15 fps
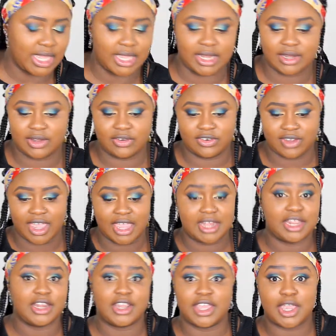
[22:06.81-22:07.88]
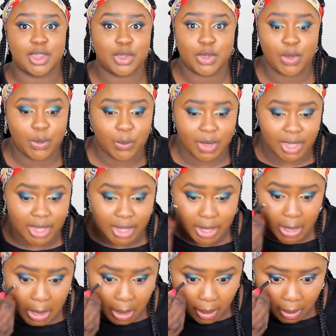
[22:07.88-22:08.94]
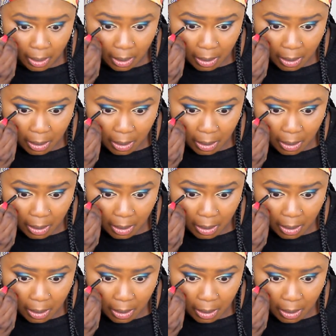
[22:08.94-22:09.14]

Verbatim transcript: and I need to get going.